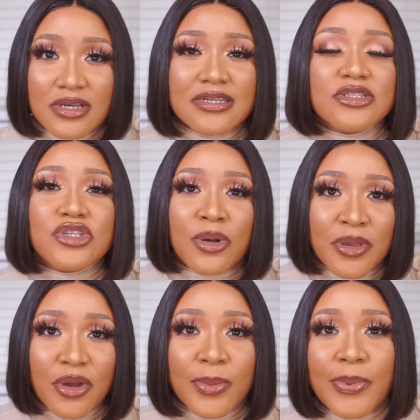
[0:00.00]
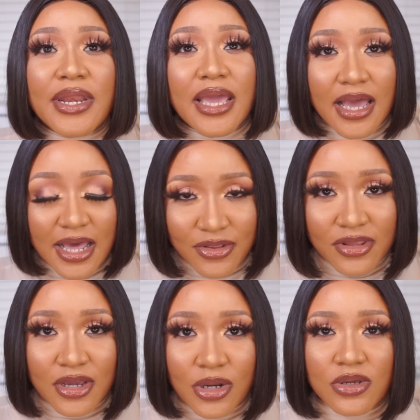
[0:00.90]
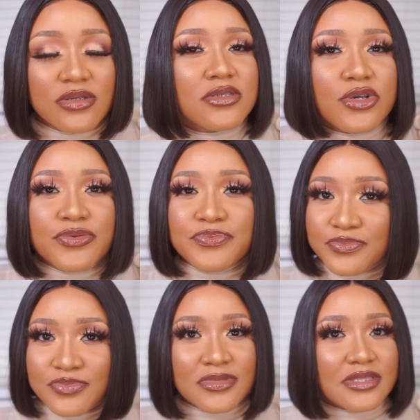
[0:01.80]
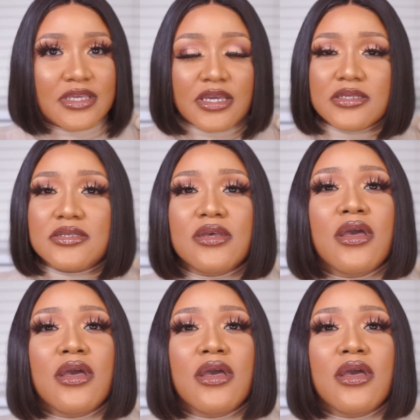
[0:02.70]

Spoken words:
top it up with another gloss. So these